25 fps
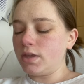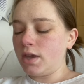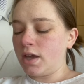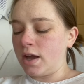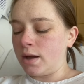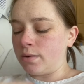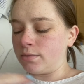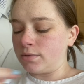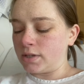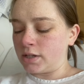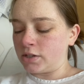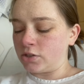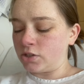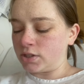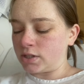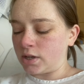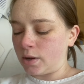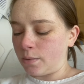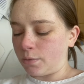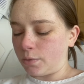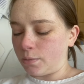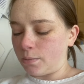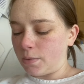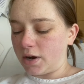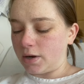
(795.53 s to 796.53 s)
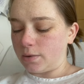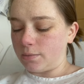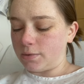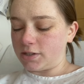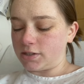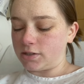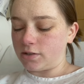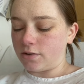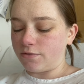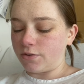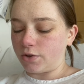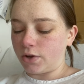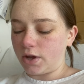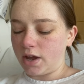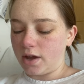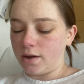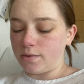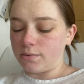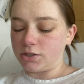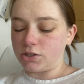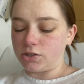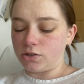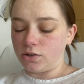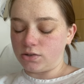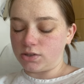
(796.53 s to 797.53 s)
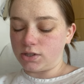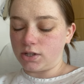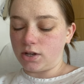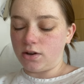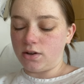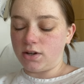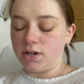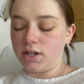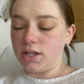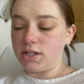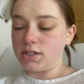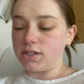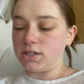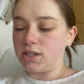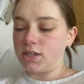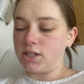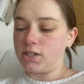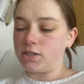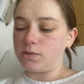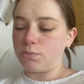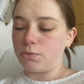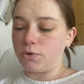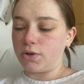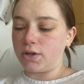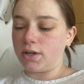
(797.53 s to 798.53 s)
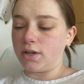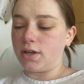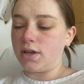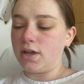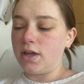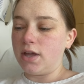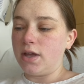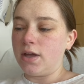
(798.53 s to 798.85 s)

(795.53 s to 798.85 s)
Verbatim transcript: I, I just kept reminding myself, okay, I was so scared to get to this point